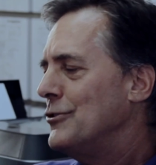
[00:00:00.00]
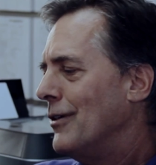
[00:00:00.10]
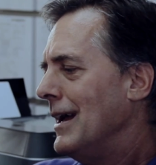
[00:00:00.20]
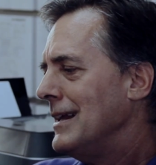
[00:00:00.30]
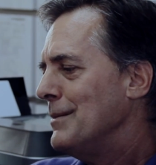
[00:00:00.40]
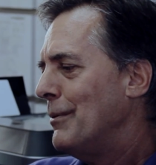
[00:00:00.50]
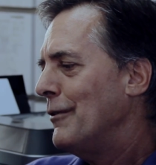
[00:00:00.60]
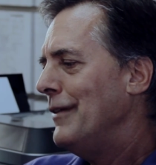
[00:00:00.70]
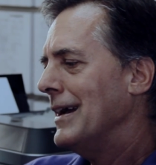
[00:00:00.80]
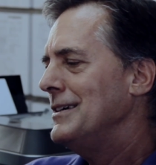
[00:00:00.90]
trying to
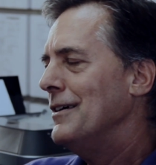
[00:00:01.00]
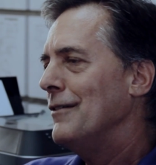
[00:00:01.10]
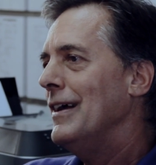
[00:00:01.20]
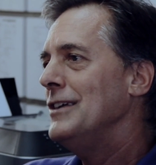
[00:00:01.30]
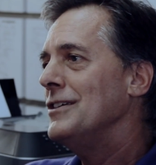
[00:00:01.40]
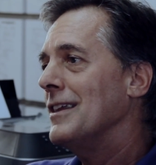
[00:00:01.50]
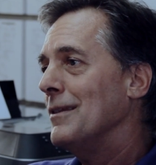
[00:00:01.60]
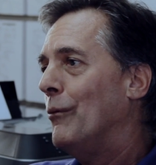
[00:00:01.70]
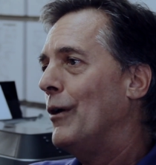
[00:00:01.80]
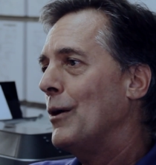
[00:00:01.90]
perfect your invention to
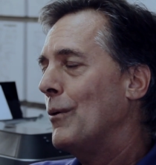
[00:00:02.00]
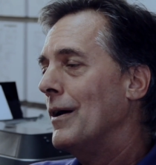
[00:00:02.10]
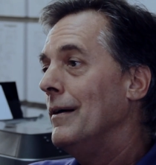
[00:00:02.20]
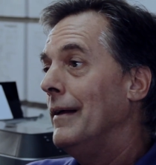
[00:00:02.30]
the point where